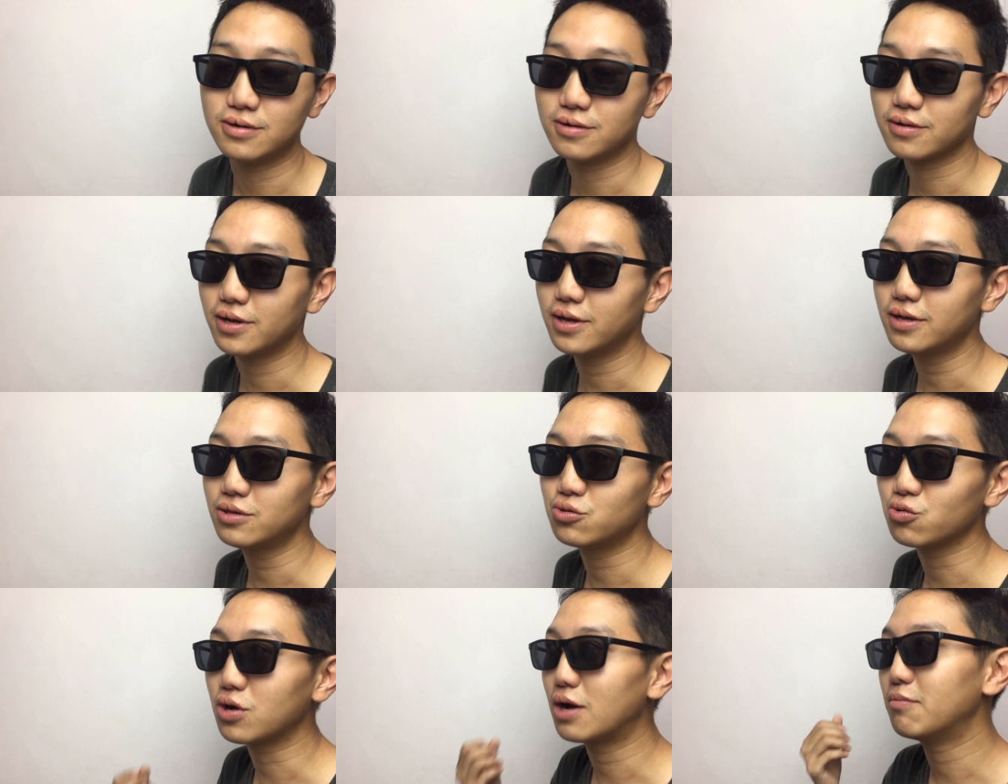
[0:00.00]
Okay,
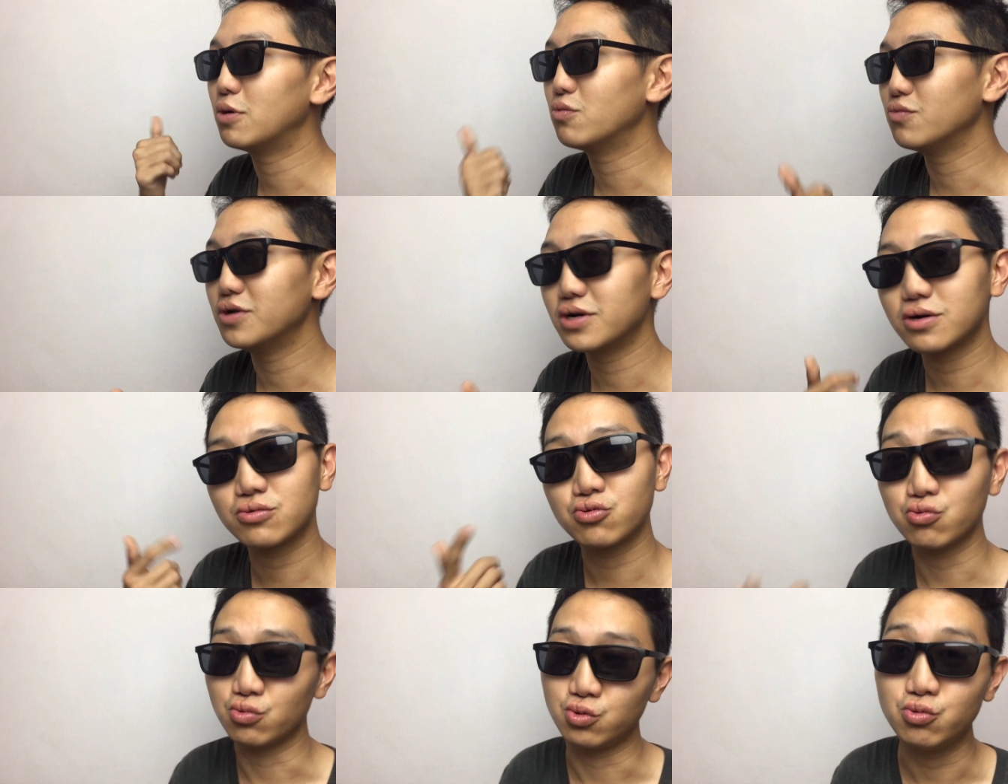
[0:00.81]
to come and work,
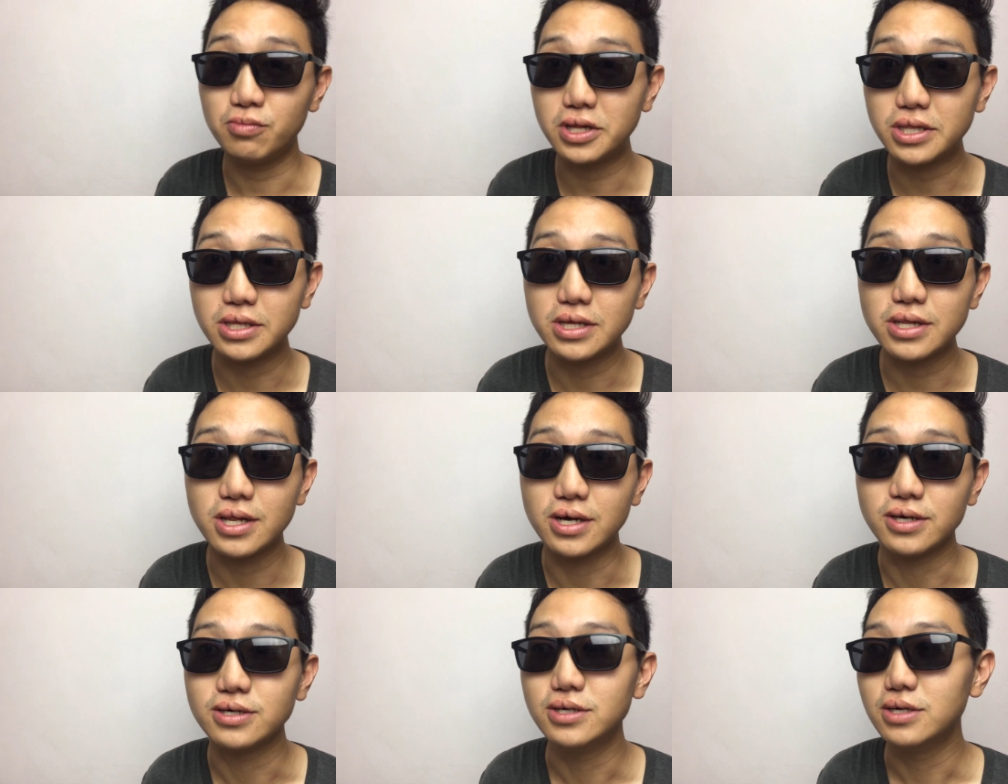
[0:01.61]
to do business
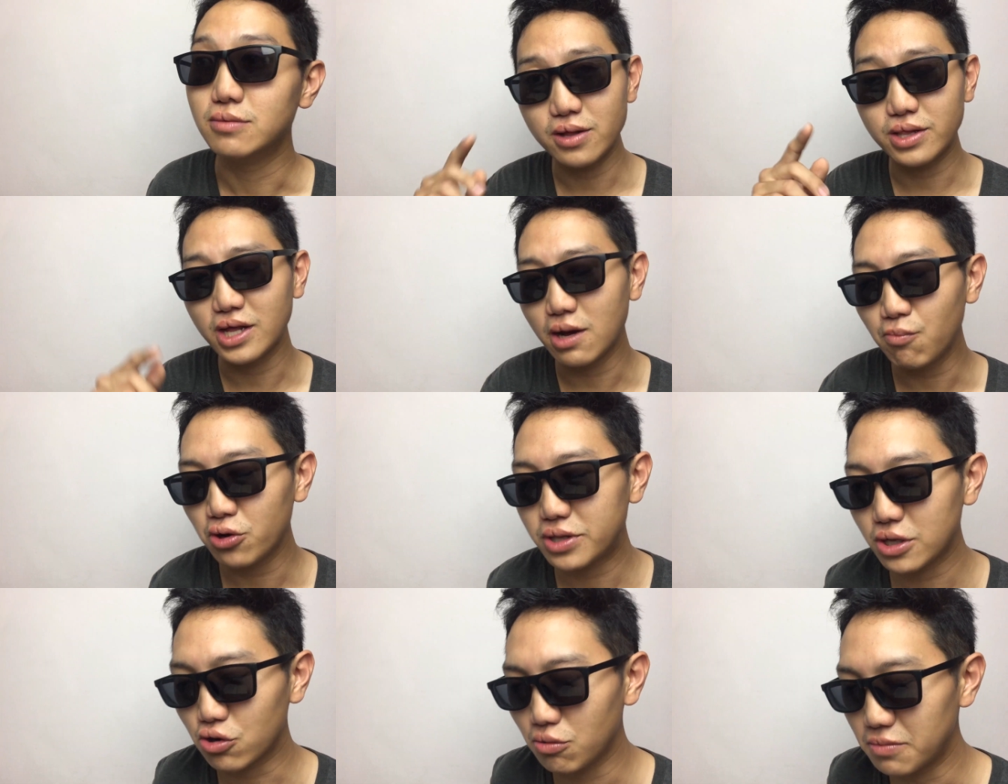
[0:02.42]
lah. Singapore
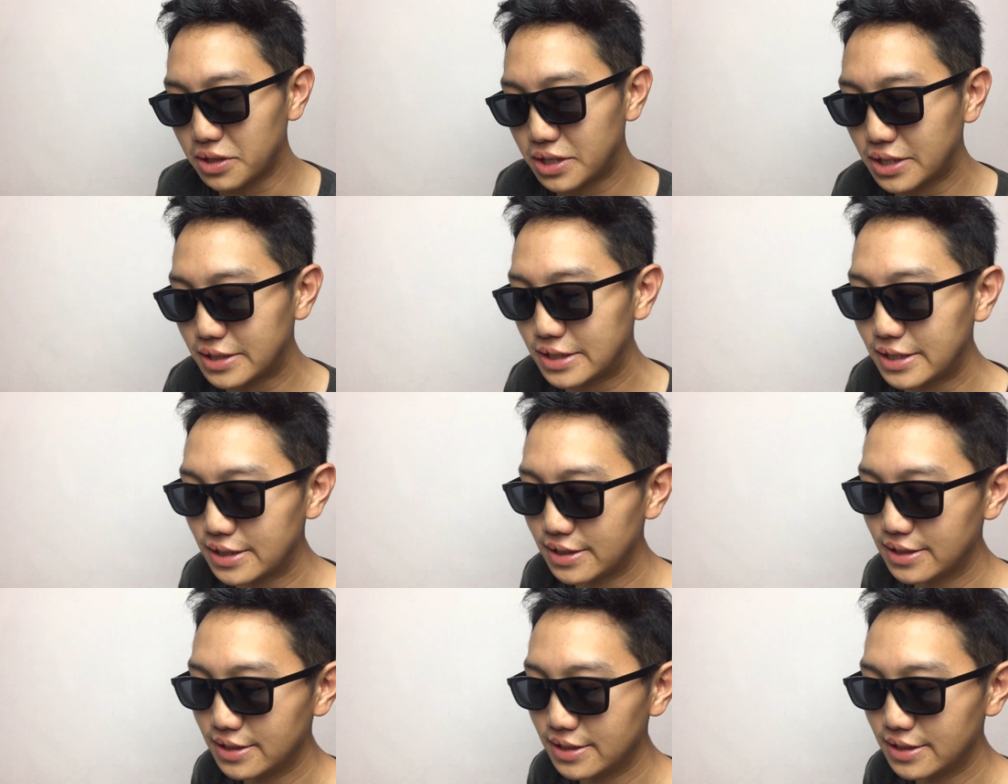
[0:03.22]
is a global city.